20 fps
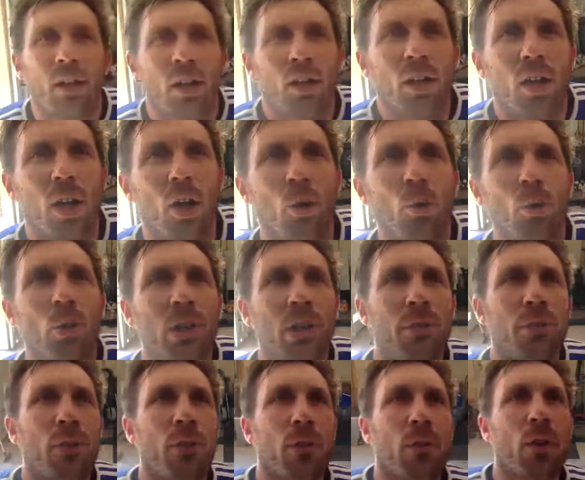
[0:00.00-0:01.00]
Only if
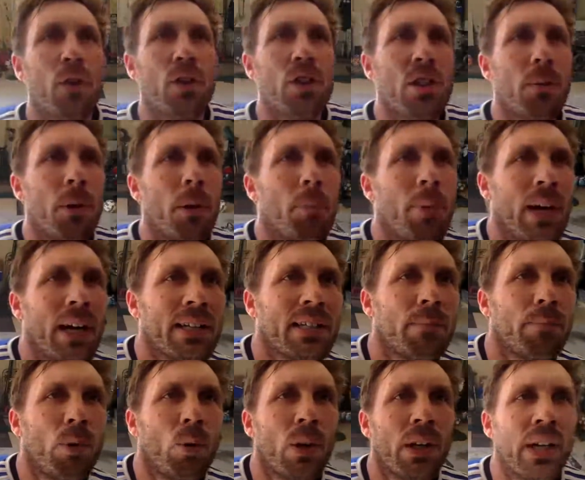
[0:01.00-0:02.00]
you've got someone to pass the
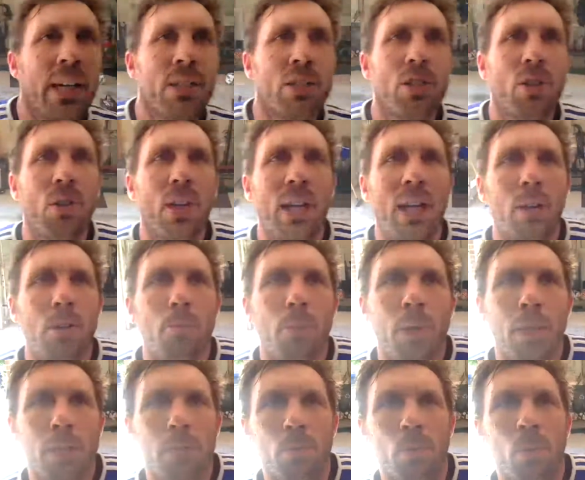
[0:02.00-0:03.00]
ball against, you're allowed to pass
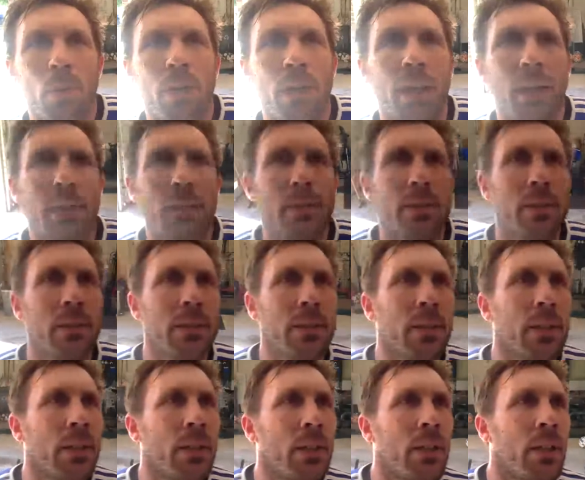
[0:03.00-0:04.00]
the ball against.
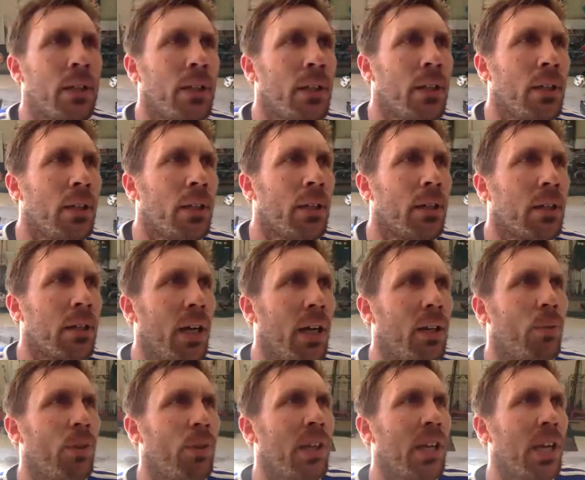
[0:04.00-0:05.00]
Okay, only
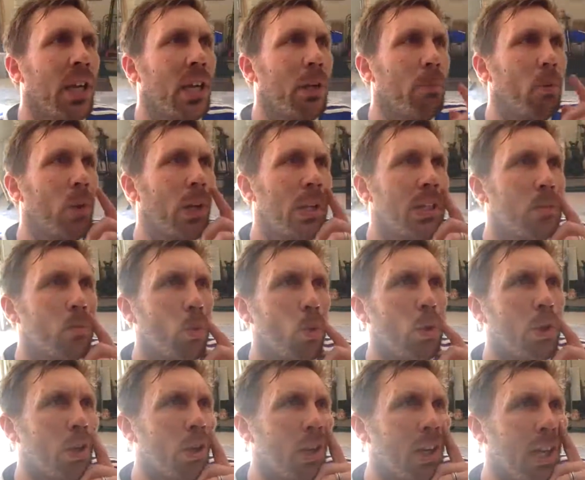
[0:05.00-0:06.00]
kicking the ball against the wall, you're
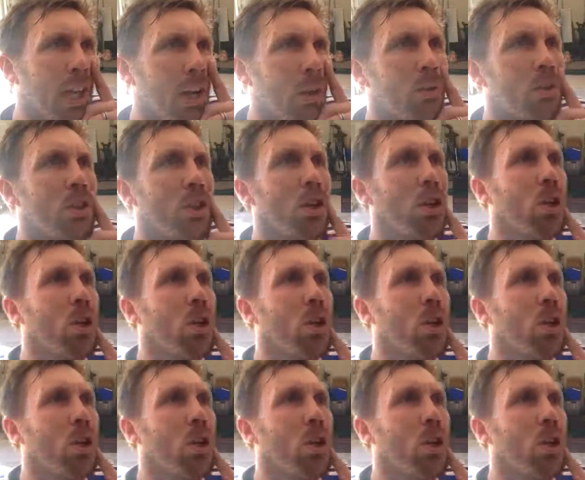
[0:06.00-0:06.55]
not allowed to.